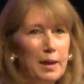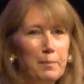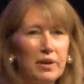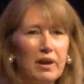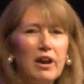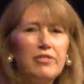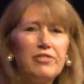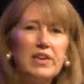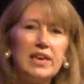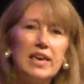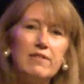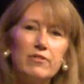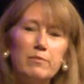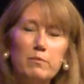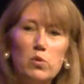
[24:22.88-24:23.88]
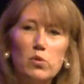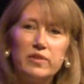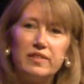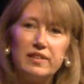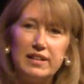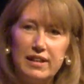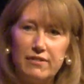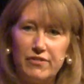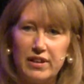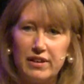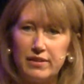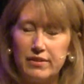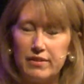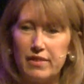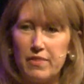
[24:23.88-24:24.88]
But I think even more
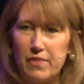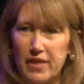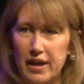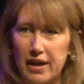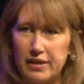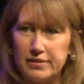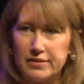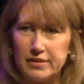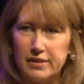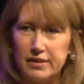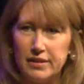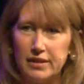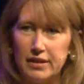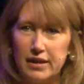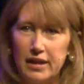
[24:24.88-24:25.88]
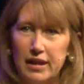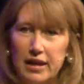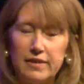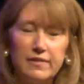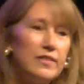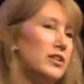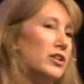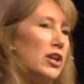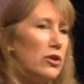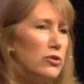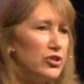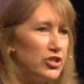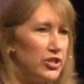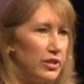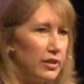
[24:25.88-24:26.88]
significant than that is the
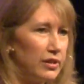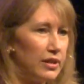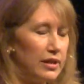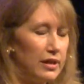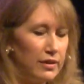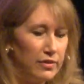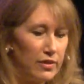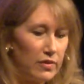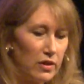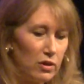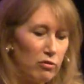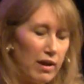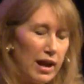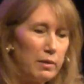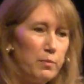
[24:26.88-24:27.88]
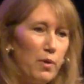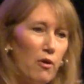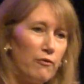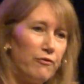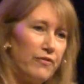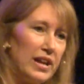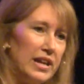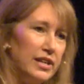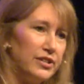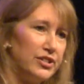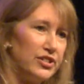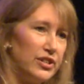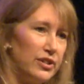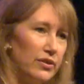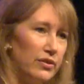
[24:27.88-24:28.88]
notion that the crackpot fell
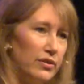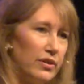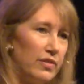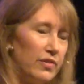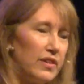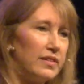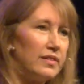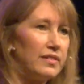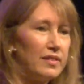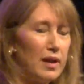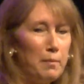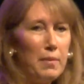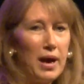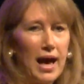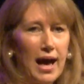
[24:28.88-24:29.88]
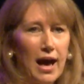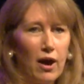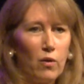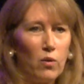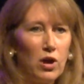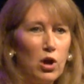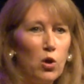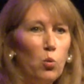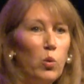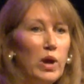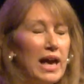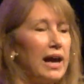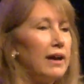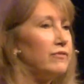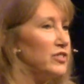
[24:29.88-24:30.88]
into, that somehow we
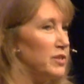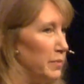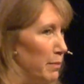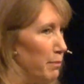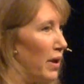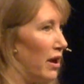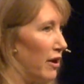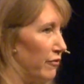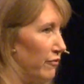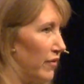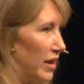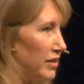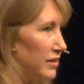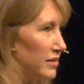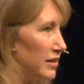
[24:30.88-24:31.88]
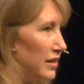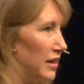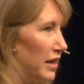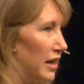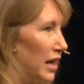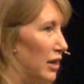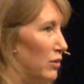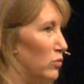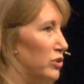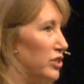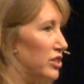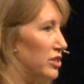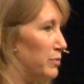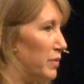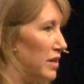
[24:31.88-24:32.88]
have to be perfect in order
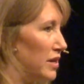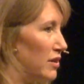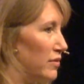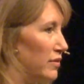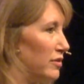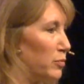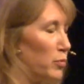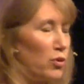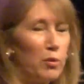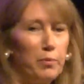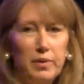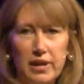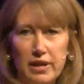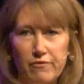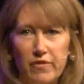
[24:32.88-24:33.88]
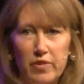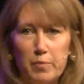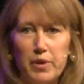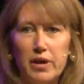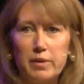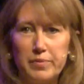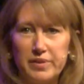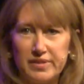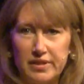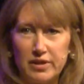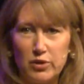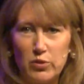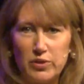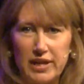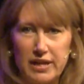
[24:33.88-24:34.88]
to be used properly for the purpose that
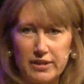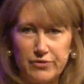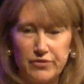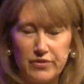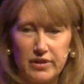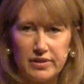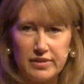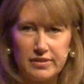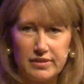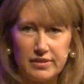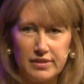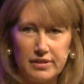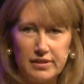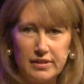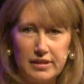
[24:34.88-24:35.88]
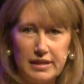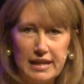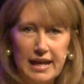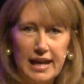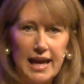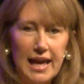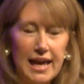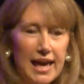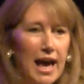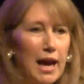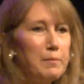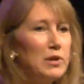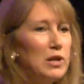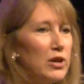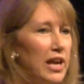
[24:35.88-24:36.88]
God has for us. He
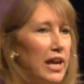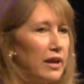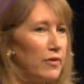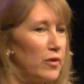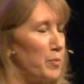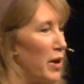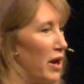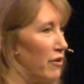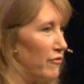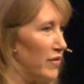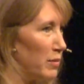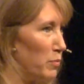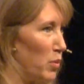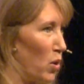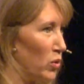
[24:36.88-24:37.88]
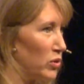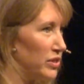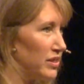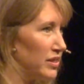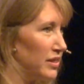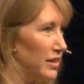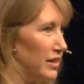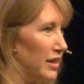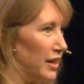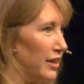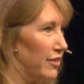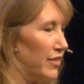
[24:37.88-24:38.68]
kept looking at the perfect pot and